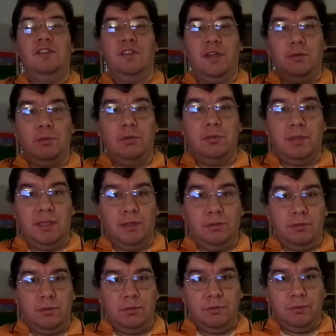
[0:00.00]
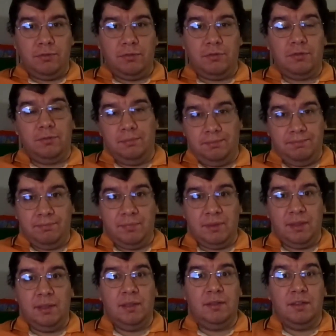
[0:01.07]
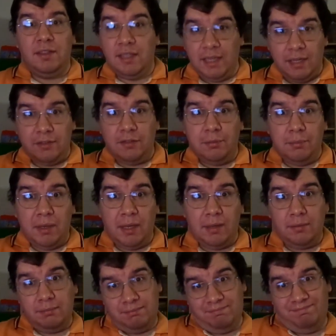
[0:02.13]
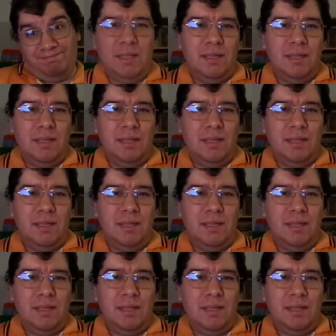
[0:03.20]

Gyro Gearloose, the Gadget Man.